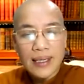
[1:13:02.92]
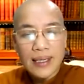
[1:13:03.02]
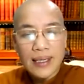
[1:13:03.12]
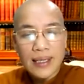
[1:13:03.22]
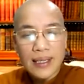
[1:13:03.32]

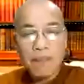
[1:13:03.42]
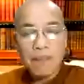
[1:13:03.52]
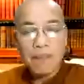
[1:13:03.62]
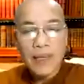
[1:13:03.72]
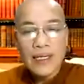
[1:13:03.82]

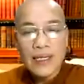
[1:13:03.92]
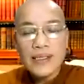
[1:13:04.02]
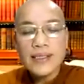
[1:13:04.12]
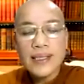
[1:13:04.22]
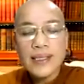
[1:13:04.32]
um,
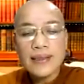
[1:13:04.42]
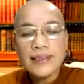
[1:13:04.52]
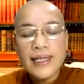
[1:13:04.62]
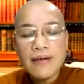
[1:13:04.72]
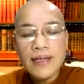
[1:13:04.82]

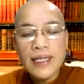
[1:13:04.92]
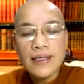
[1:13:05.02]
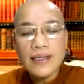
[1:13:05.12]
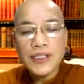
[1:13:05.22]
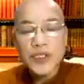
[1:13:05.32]

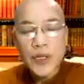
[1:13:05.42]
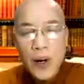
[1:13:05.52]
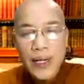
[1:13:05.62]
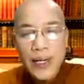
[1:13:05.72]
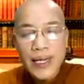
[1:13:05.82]
telling the
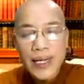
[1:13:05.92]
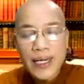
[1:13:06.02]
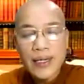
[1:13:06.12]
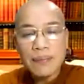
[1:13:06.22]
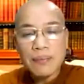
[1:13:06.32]
story
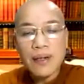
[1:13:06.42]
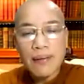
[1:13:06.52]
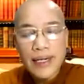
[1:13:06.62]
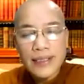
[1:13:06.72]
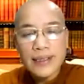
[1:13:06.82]
of
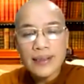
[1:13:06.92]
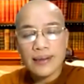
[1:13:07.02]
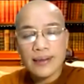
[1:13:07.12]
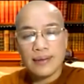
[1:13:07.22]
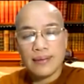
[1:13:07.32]
great
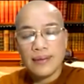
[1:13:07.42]
uh,